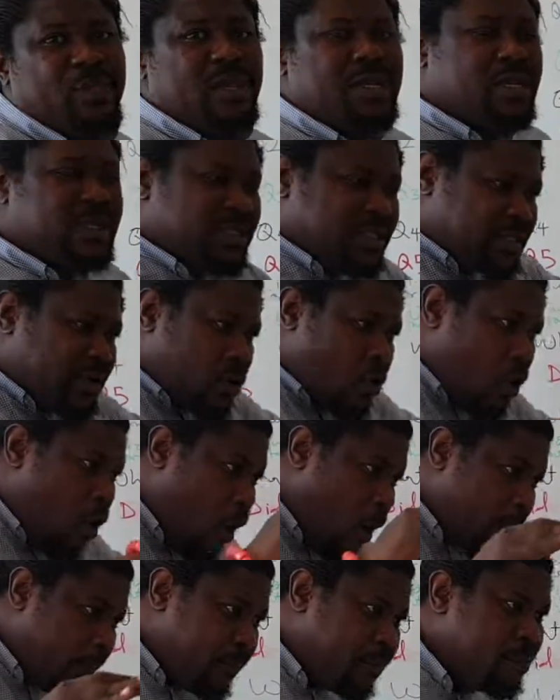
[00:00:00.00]
The
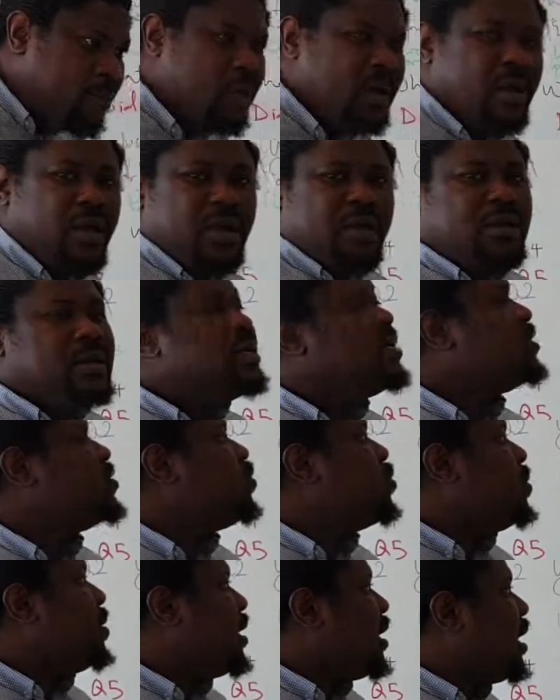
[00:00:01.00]
scope needs
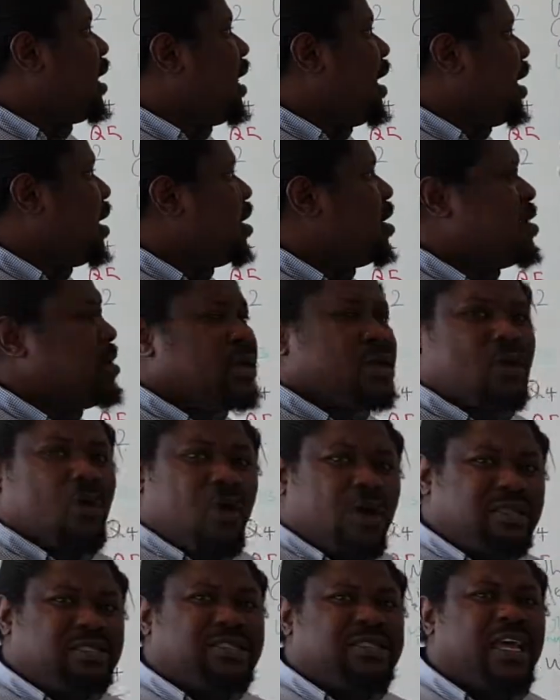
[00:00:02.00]
to be clear. The
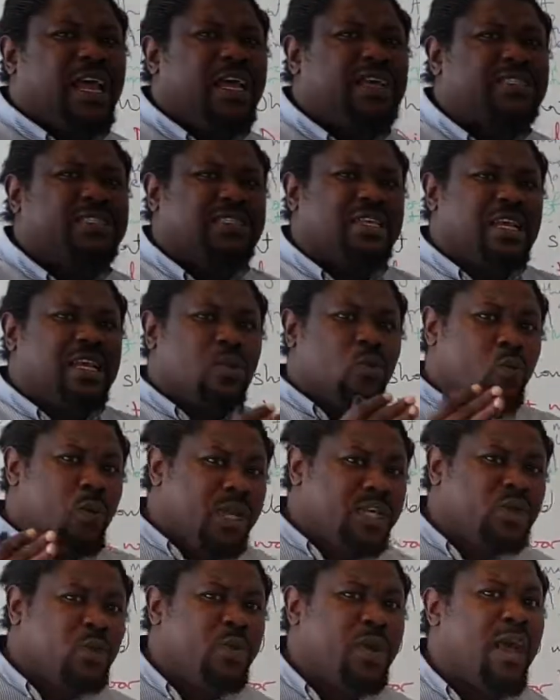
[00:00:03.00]
context in
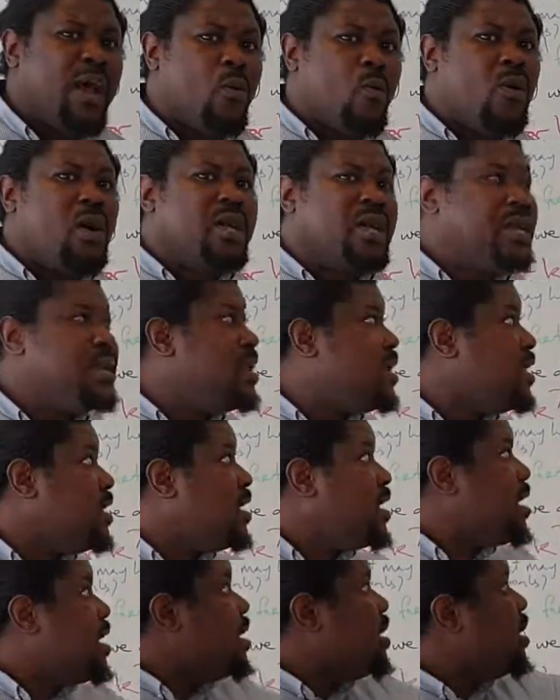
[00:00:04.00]
which we are working
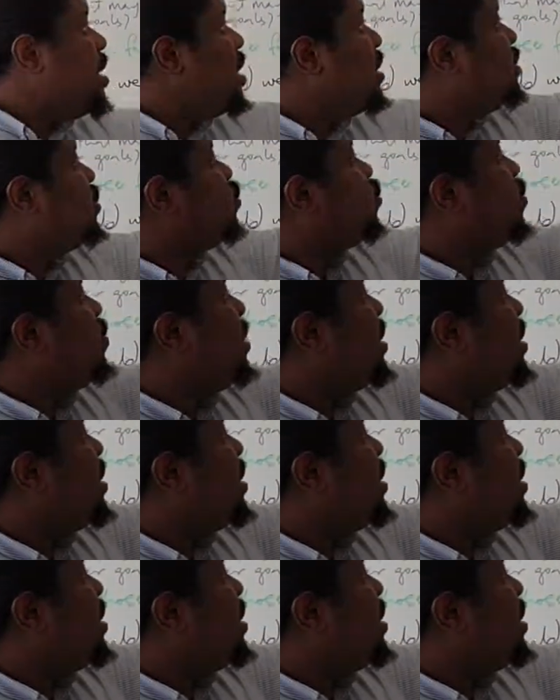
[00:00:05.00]
in needs to be